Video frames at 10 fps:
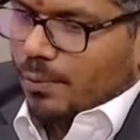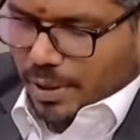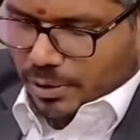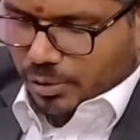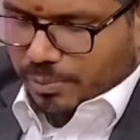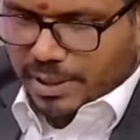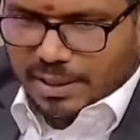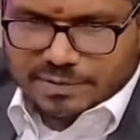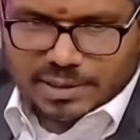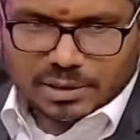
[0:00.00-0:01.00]
One who
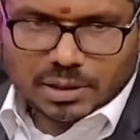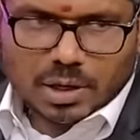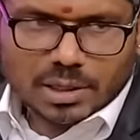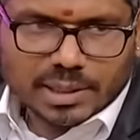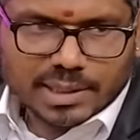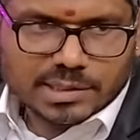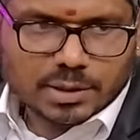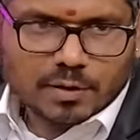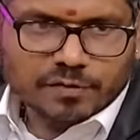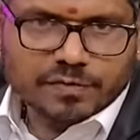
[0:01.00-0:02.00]
believes in the context
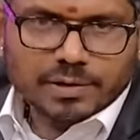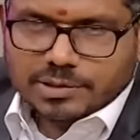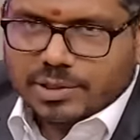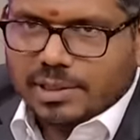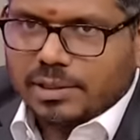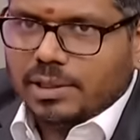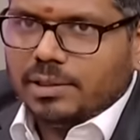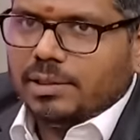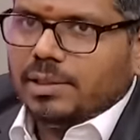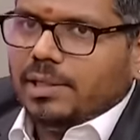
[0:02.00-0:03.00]
of,
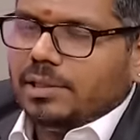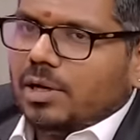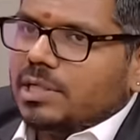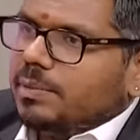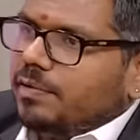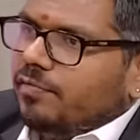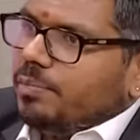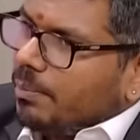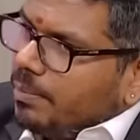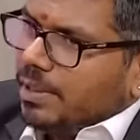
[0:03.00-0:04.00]
in the concept of
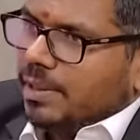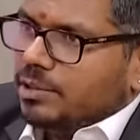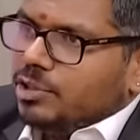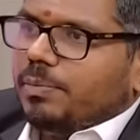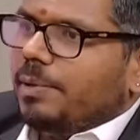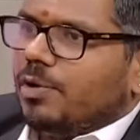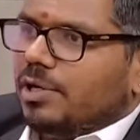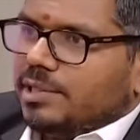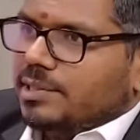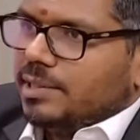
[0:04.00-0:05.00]
Brahman, the supreme
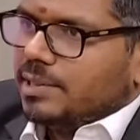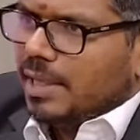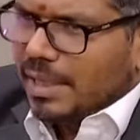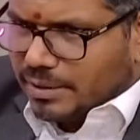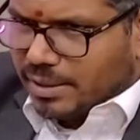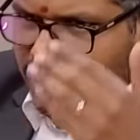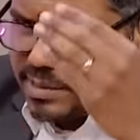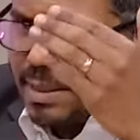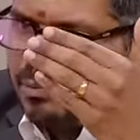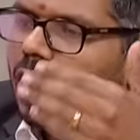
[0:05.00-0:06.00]
consciousness. There are
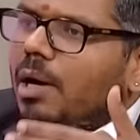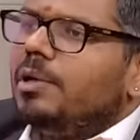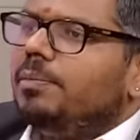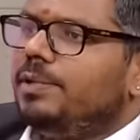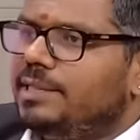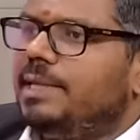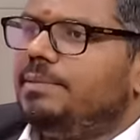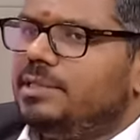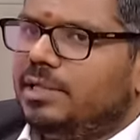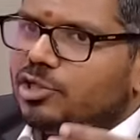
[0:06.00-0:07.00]
some common
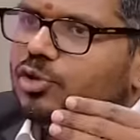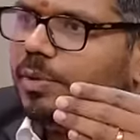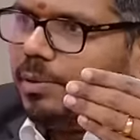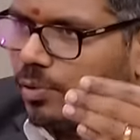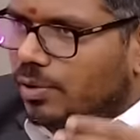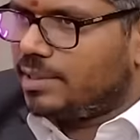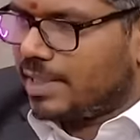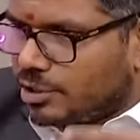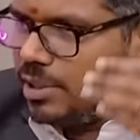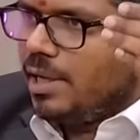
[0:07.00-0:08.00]
precepts that the Supreme Court has
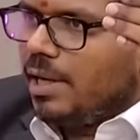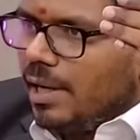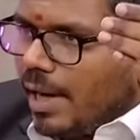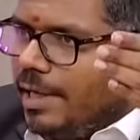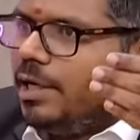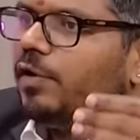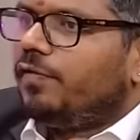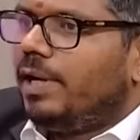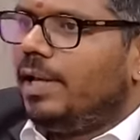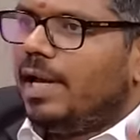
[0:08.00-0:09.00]
actually
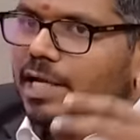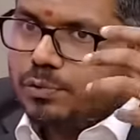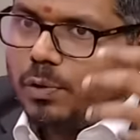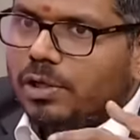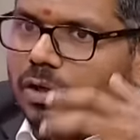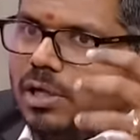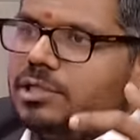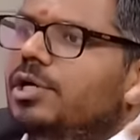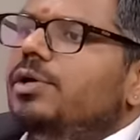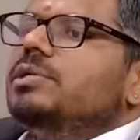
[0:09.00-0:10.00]
identified as what
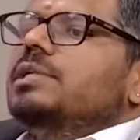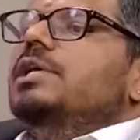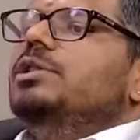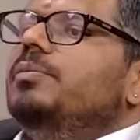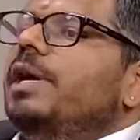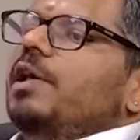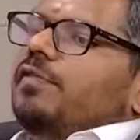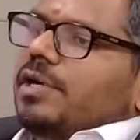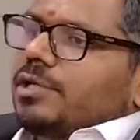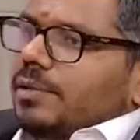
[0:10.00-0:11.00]
constitutes a Hindu by
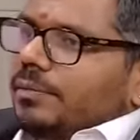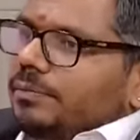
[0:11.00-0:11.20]
definition.